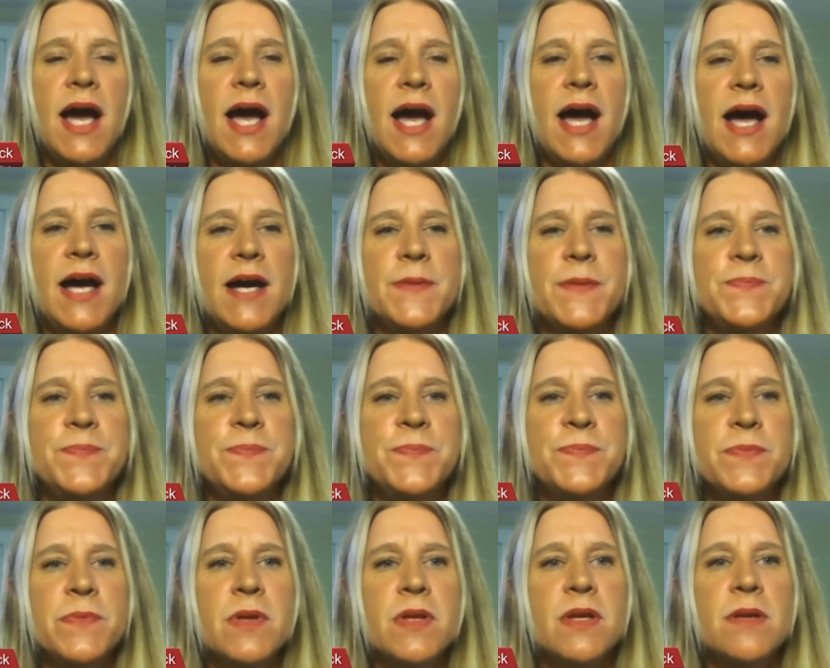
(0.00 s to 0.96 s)
Um,
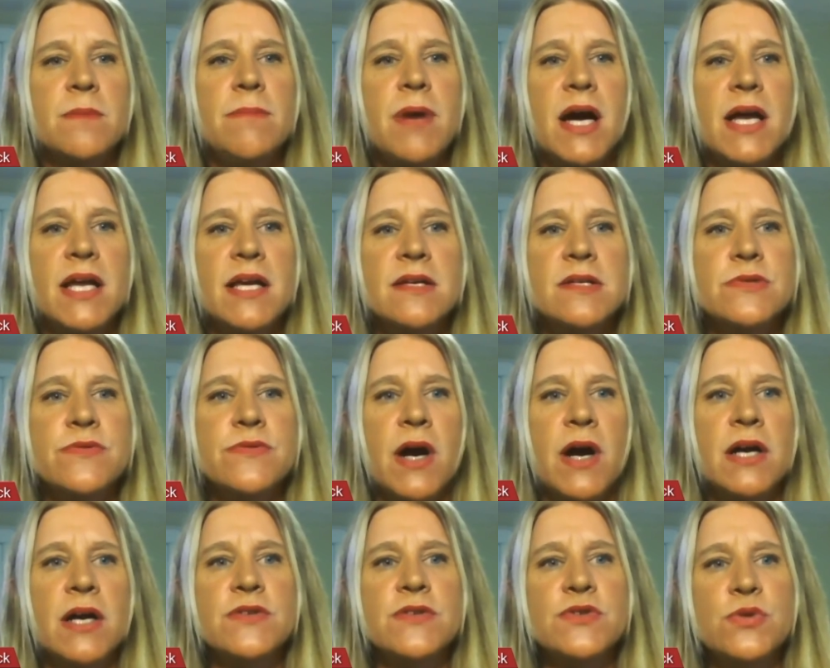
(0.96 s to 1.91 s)
but as
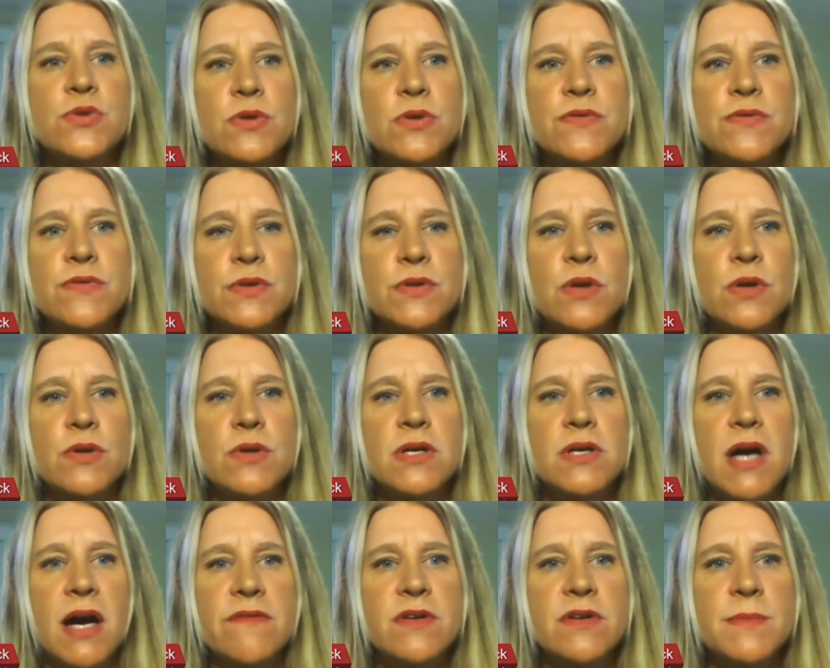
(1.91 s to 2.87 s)
far as tools for local
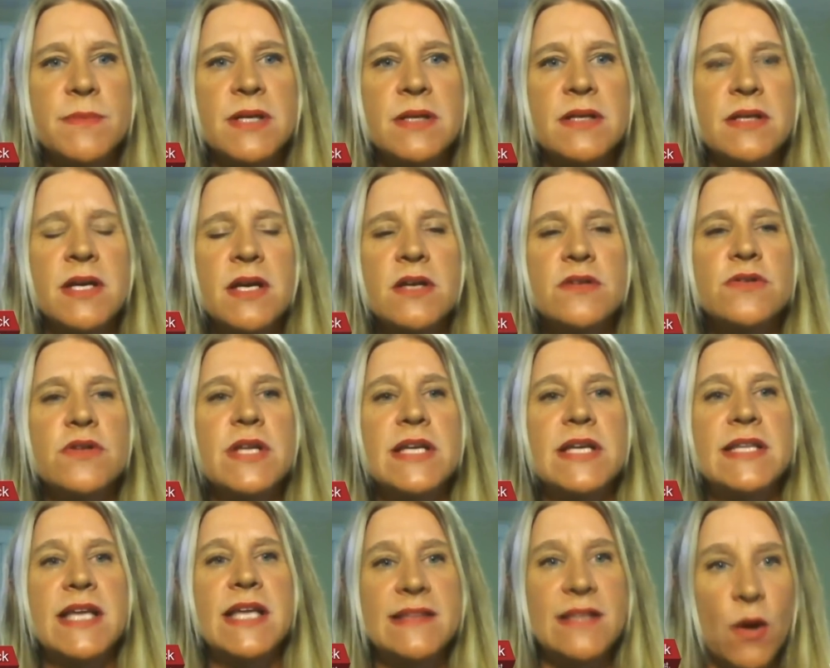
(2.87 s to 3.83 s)
government so that
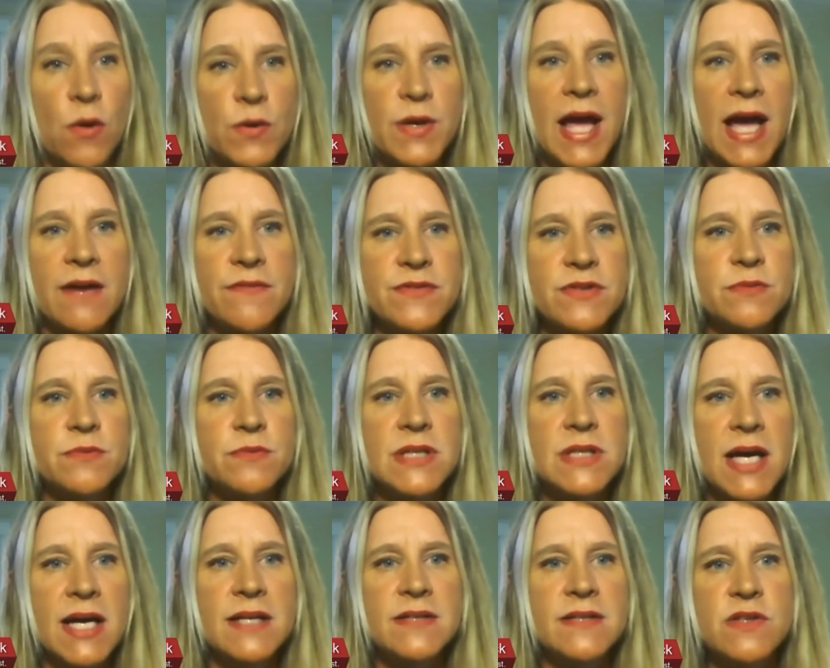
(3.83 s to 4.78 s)
they don't have to
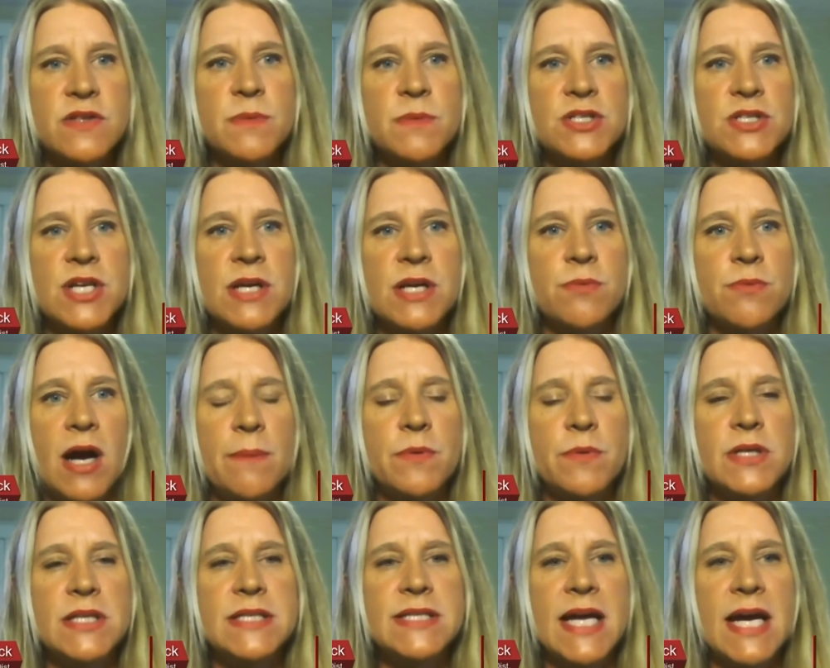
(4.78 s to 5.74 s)
rely so much on
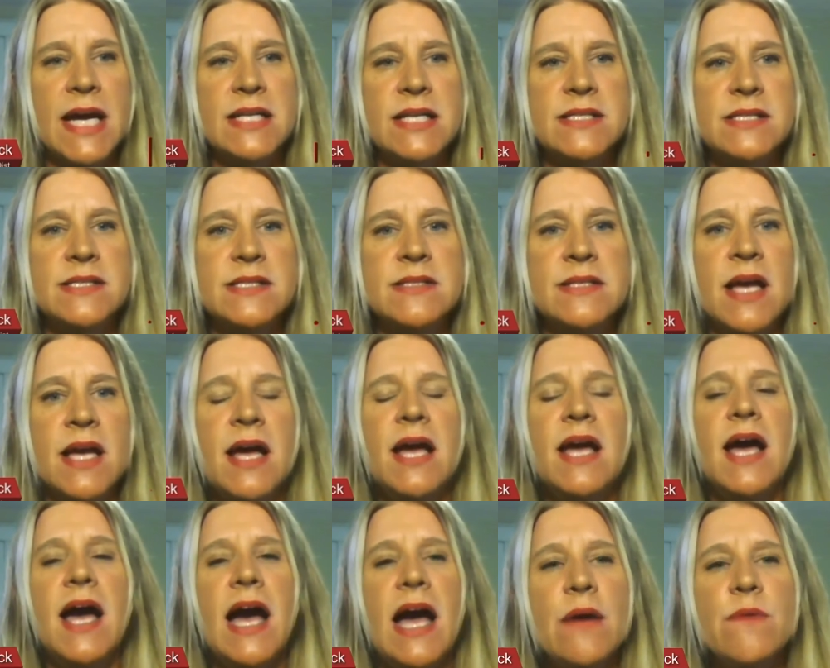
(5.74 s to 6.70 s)
property taxes,
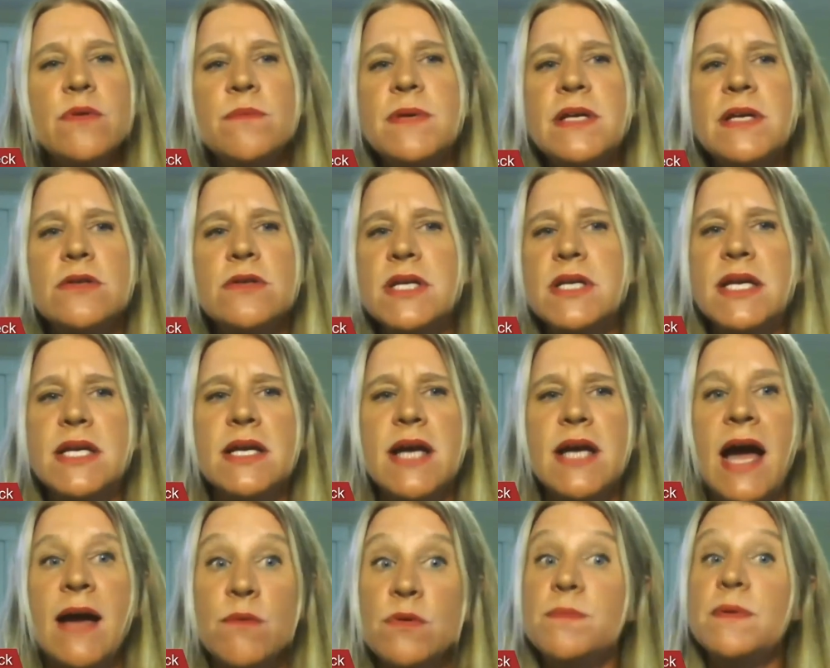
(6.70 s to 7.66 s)
I would be looking,
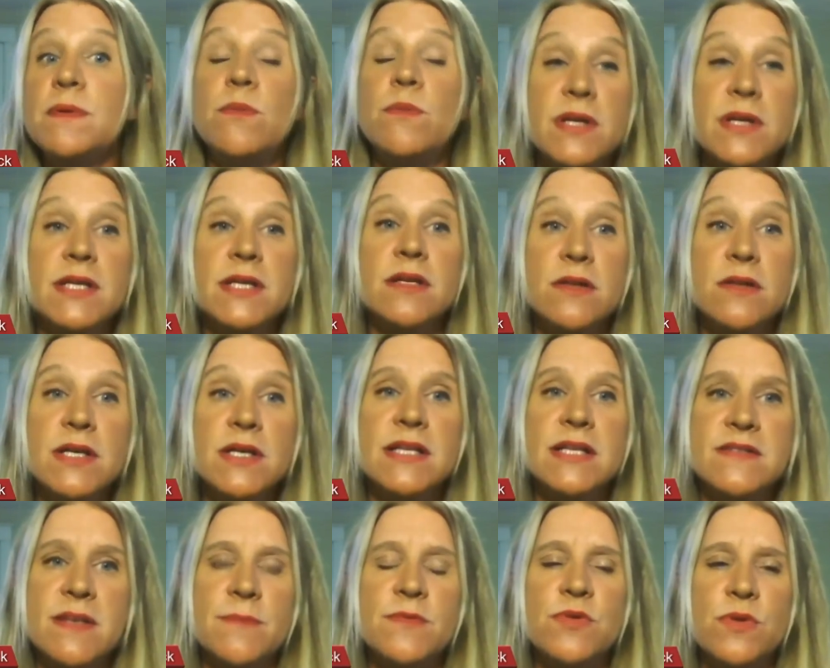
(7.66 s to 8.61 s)
I would be willing to look
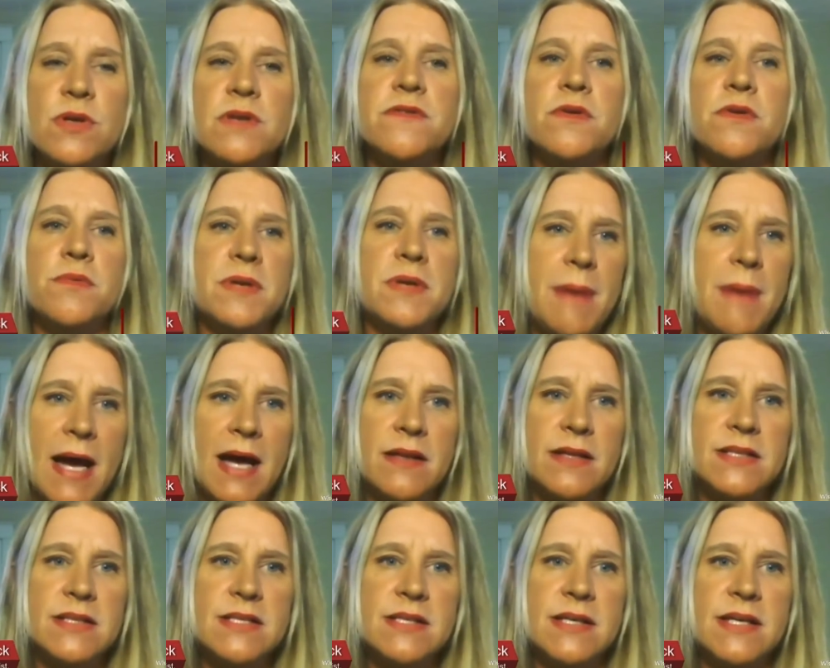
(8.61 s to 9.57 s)
at some sort of a
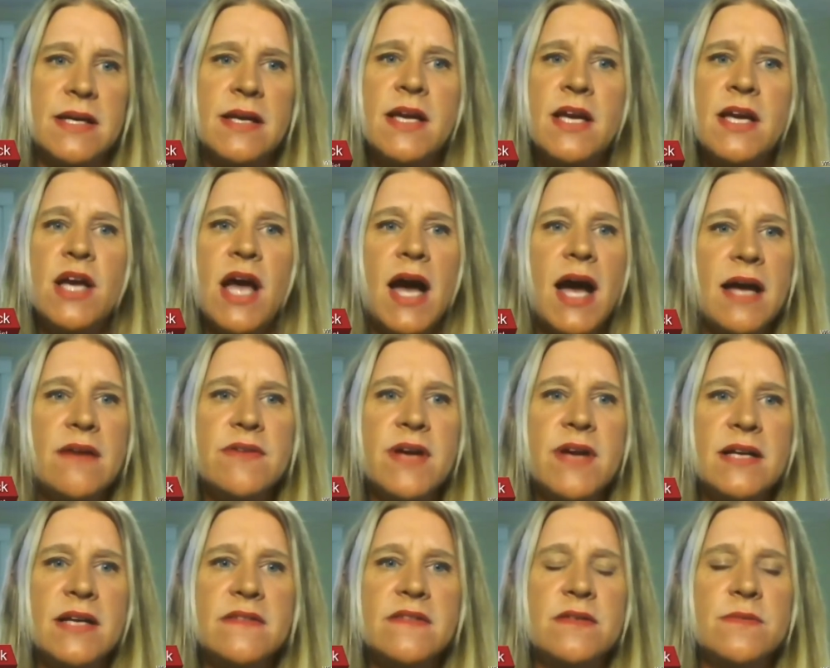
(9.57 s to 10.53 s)
rebalancing. I've
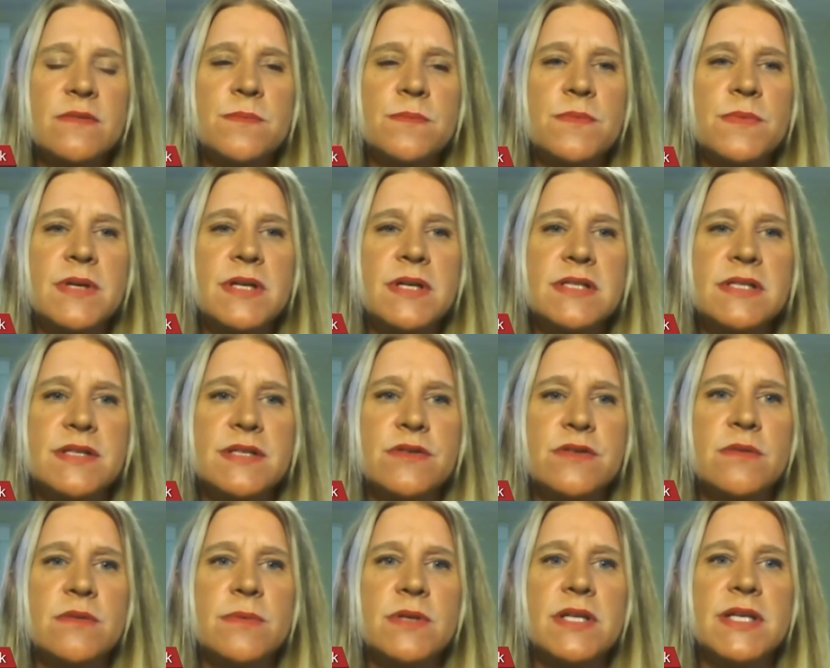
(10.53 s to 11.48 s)
got some
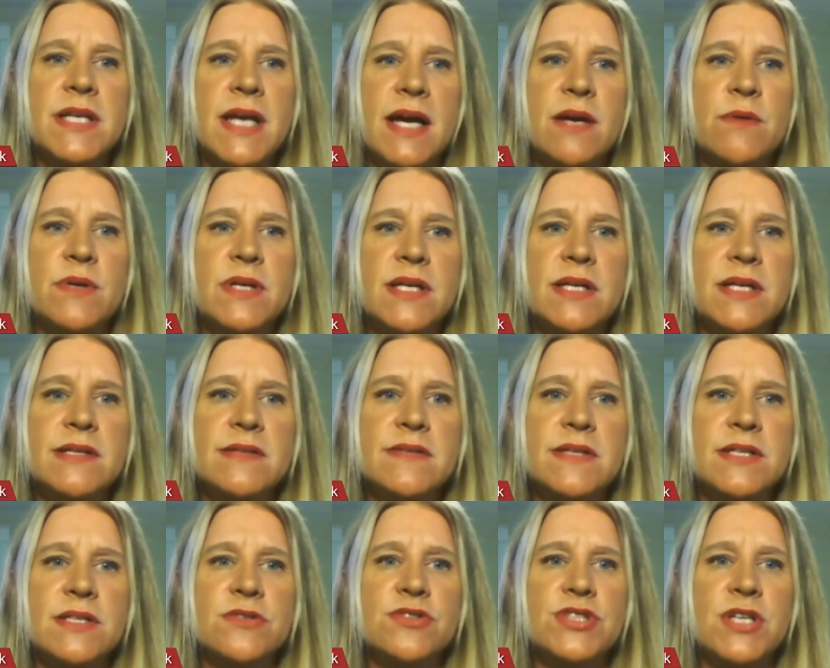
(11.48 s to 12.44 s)
considerable inequities
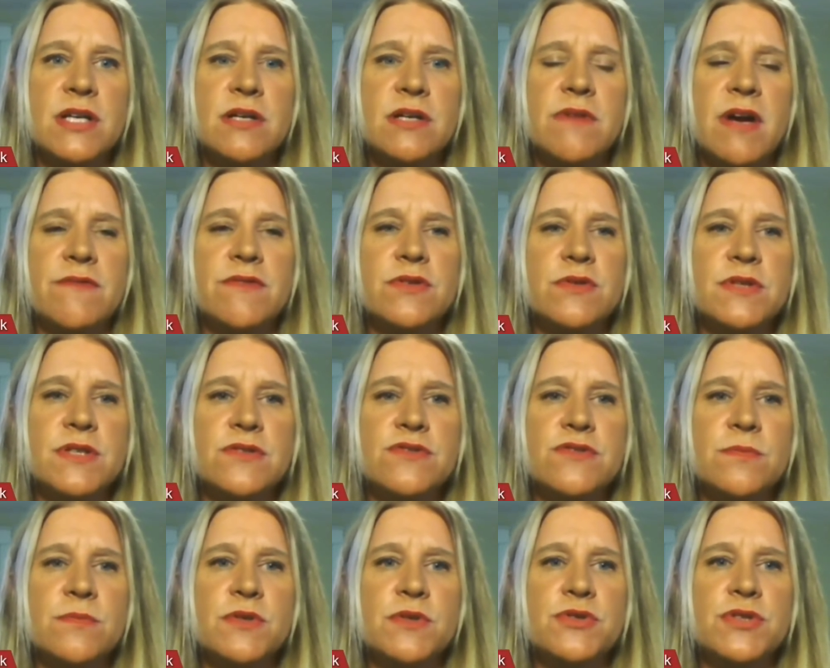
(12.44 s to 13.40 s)
in shared revenue
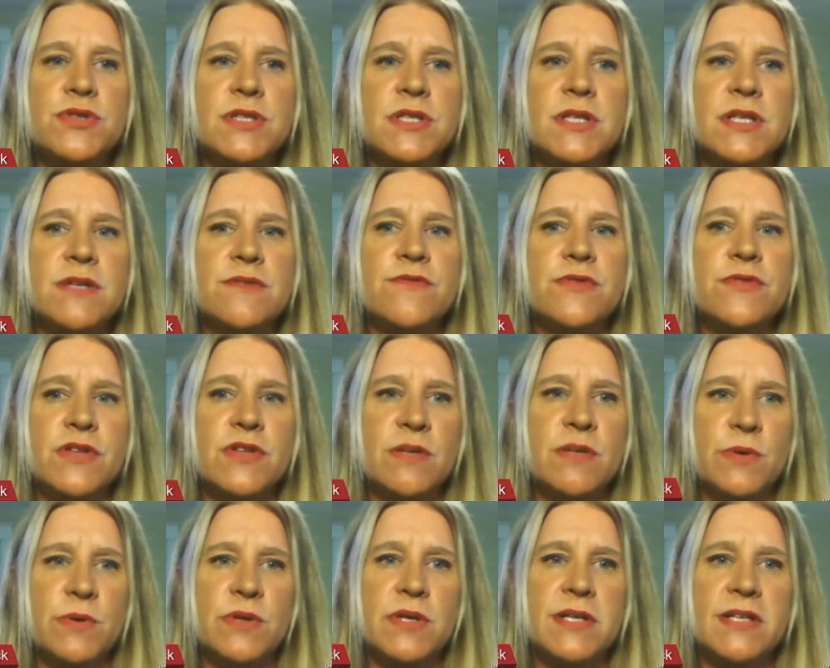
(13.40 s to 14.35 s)
distribution for the
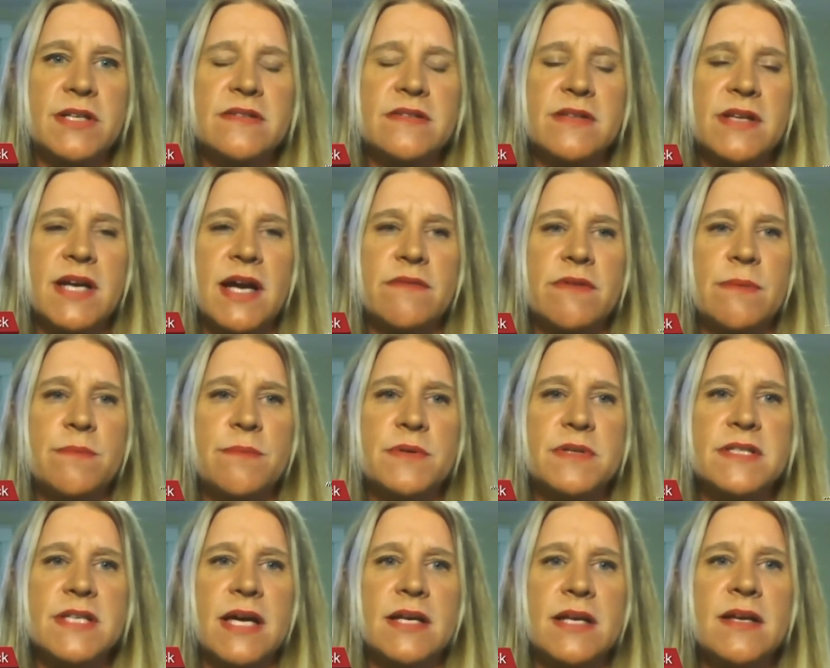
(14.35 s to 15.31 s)
communities that I
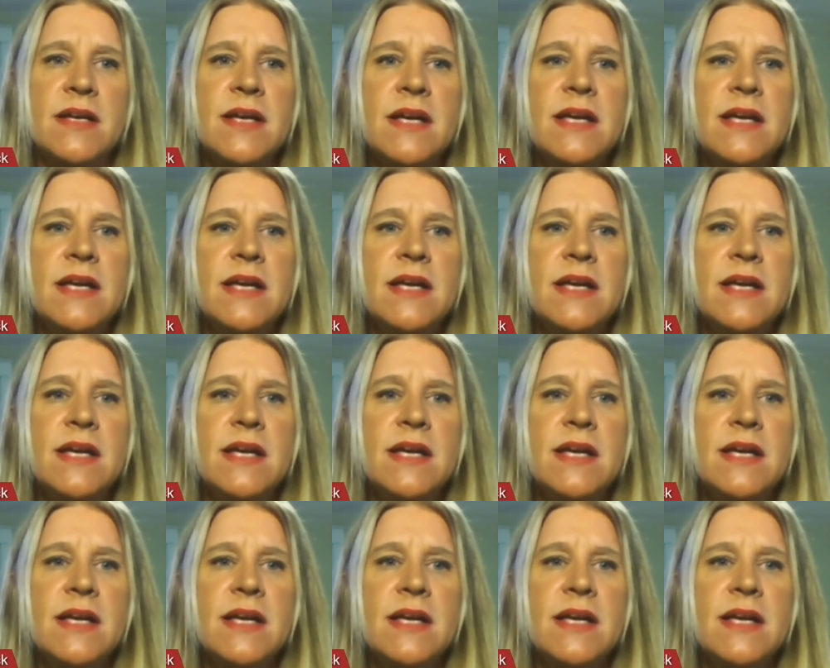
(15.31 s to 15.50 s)
represent.